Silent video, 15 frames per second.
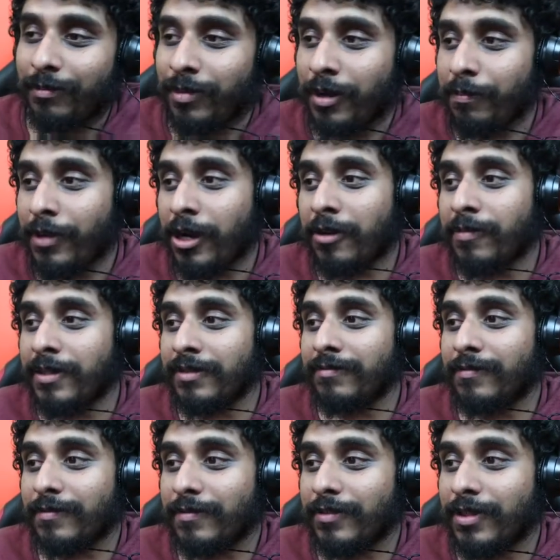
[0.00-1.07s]
But
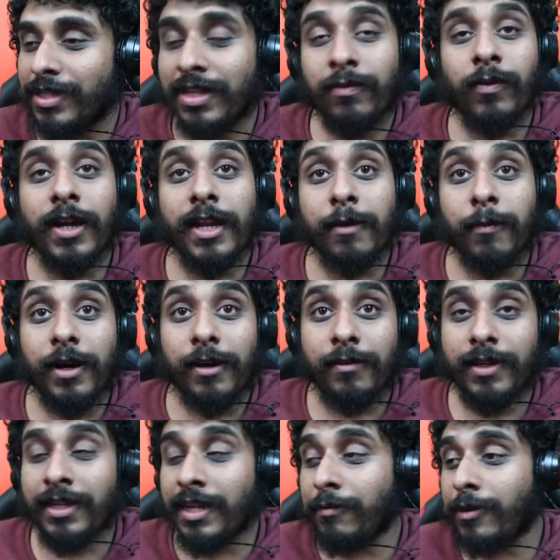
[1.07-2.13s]
Melbourne did really
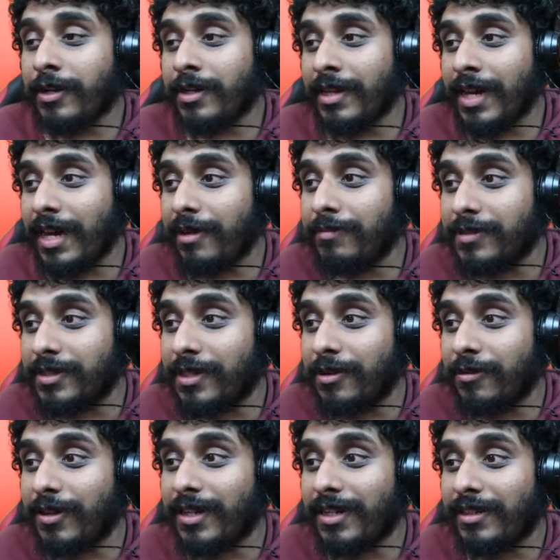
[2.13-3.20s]
well, and they won the game.
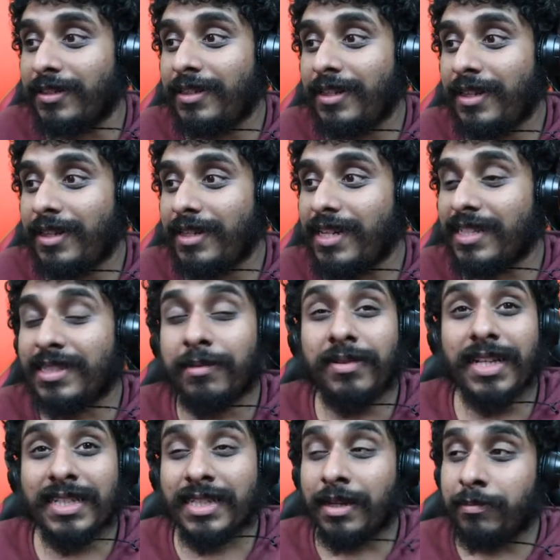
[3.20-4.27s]
So that's
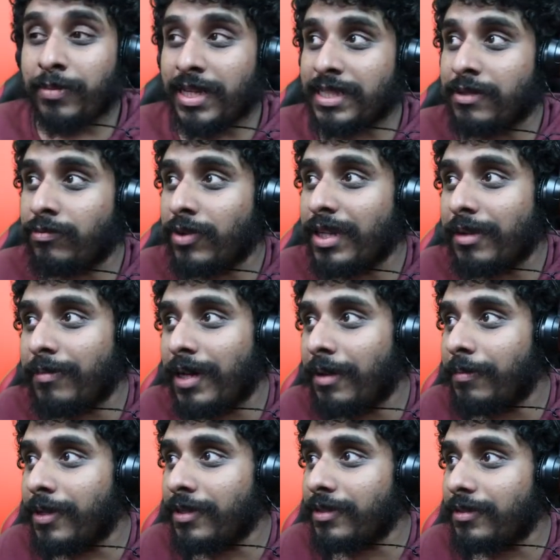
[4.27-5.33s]
an impressive win, in my
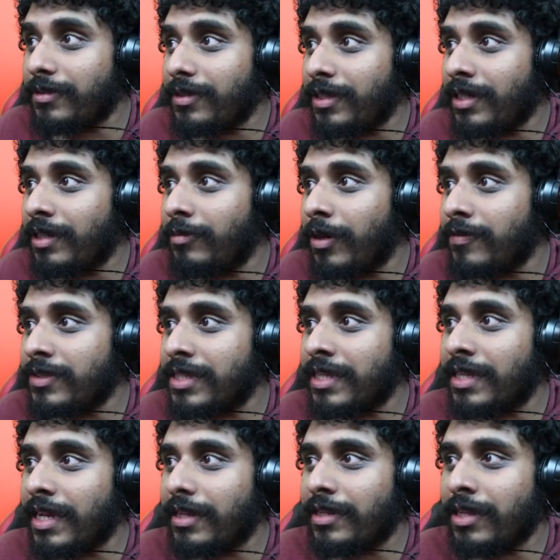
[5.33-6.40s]
opinion. Obviously,
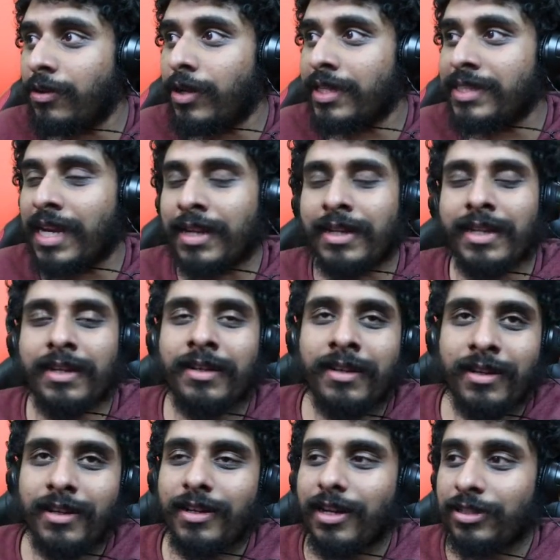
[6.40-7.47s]
they're not exactly
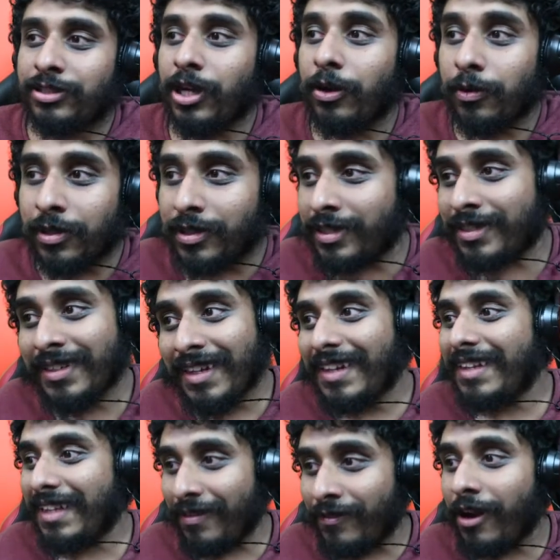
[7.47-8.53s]
a joke.
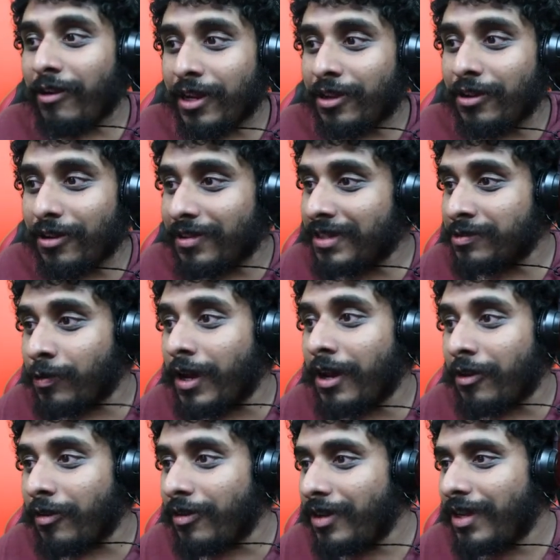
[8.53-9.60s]
They're very good as
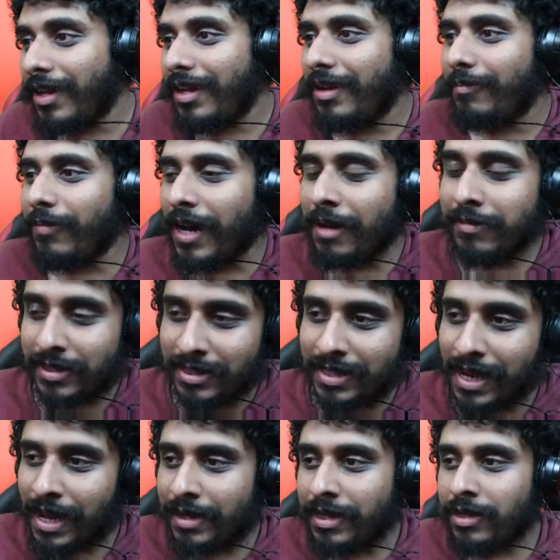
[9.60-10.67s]
well. But I'm just
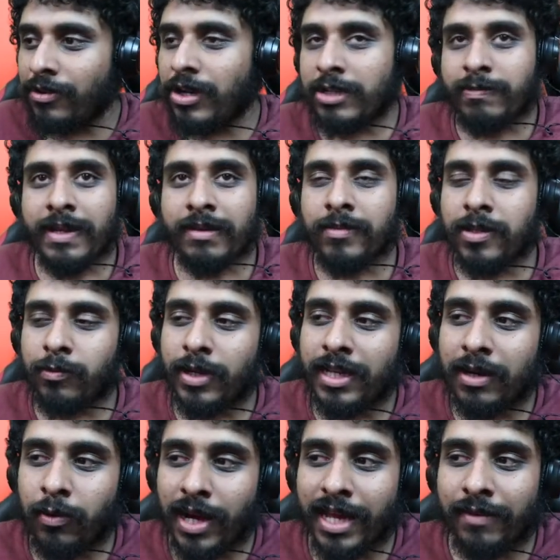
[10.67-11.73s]
saying, I did not expect them to
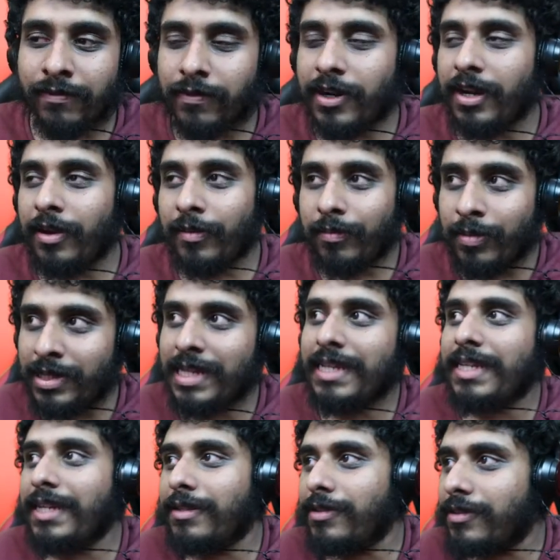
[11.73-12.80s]
win away at Freo, but they
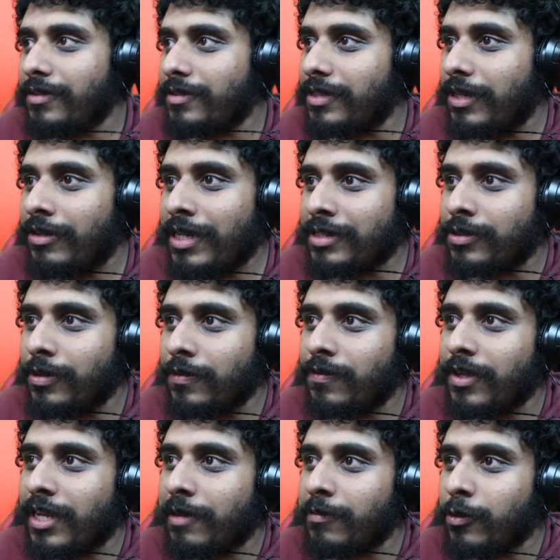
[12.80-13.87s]
did. So that's good
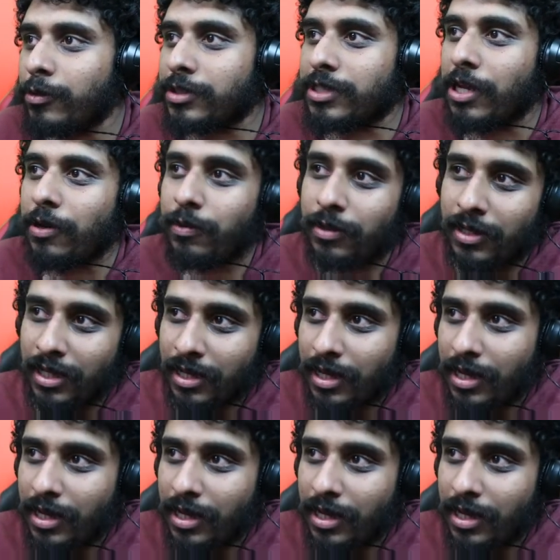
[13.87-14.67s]
for them. Also,